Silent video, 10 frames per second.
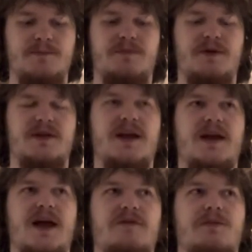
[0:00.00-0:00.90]
But they
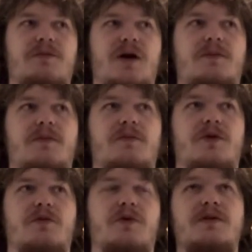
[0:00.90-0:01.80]
have a problem
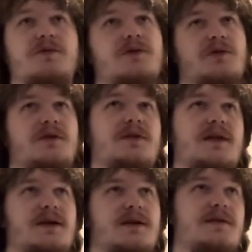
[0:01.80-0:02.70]
where once you start
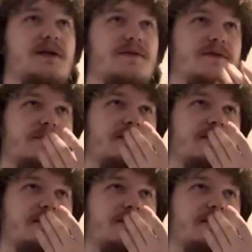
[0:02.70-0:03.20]
sending stuff,